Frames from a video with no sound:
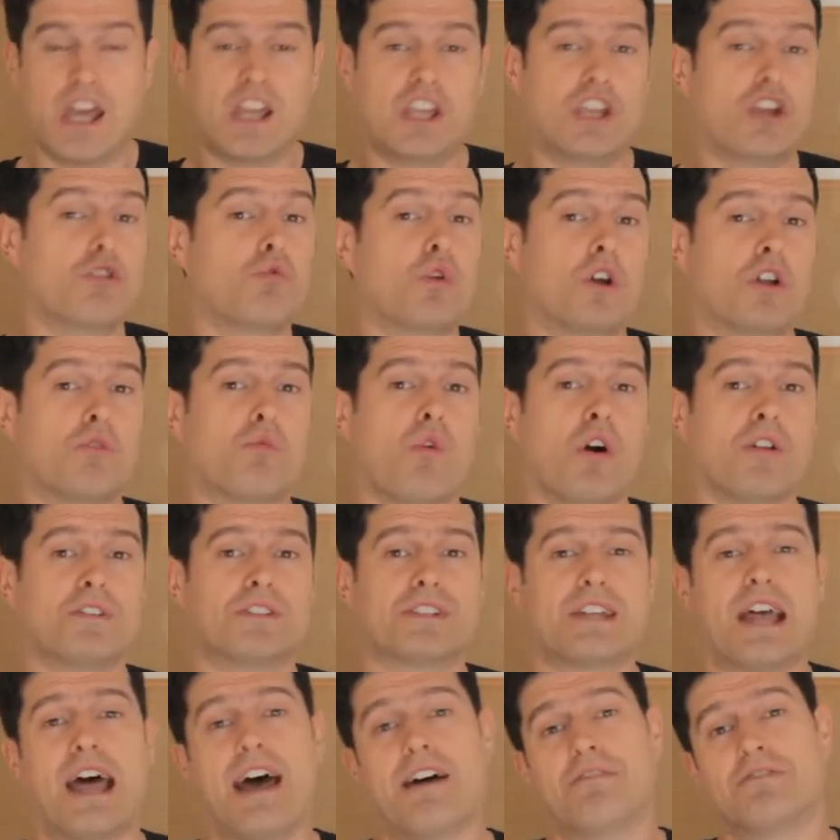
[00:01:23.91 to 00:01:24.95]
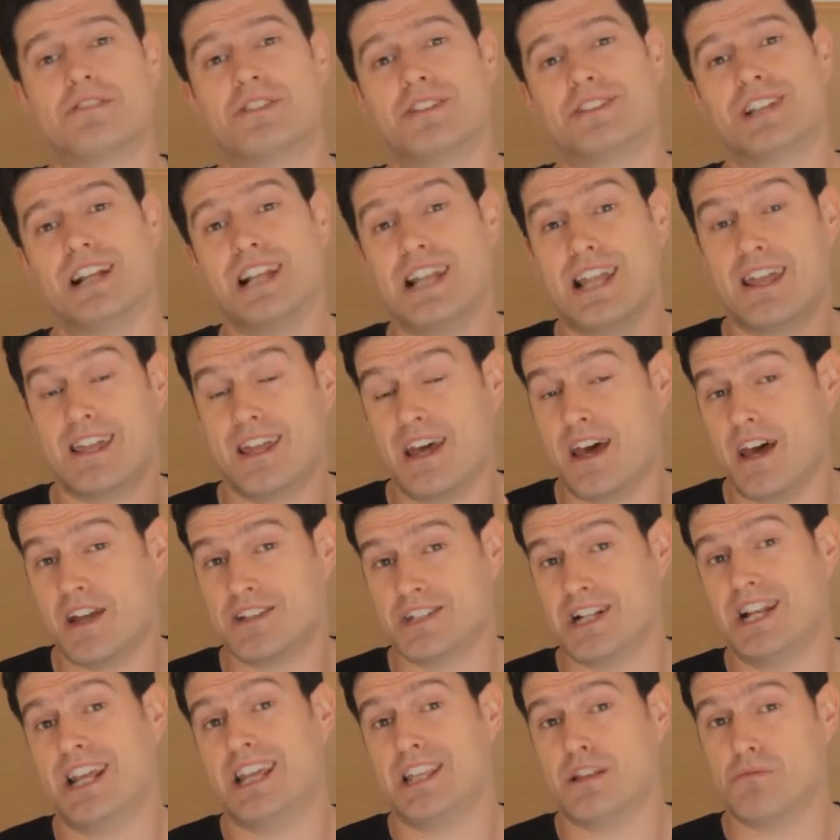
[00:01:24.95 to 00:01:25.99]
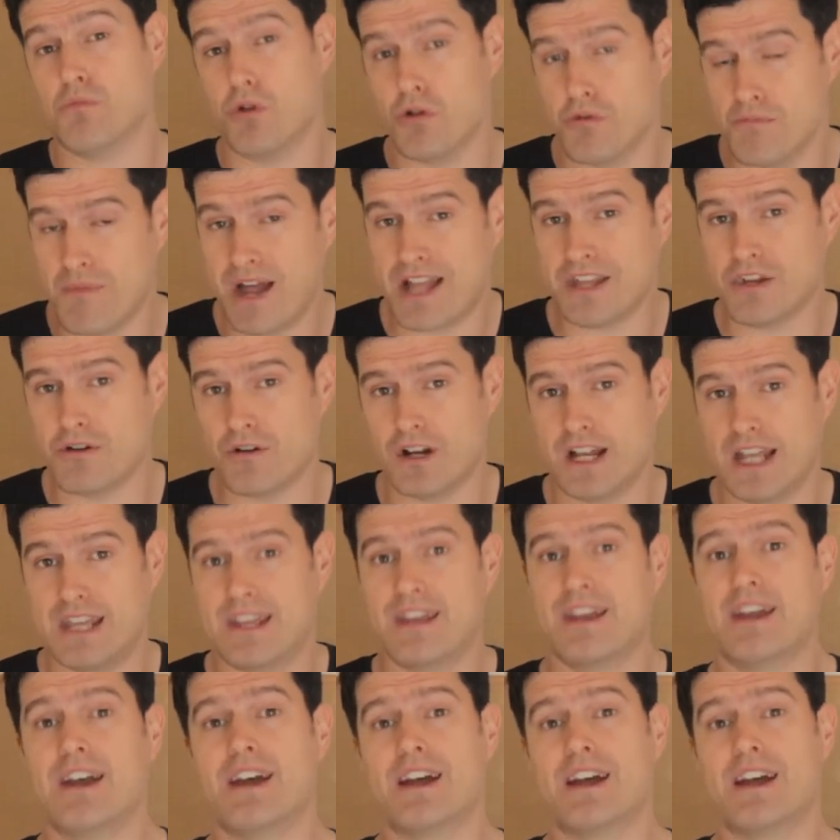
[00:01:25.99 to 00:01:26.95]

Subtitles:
you wouldn't want to have to delete them all manually.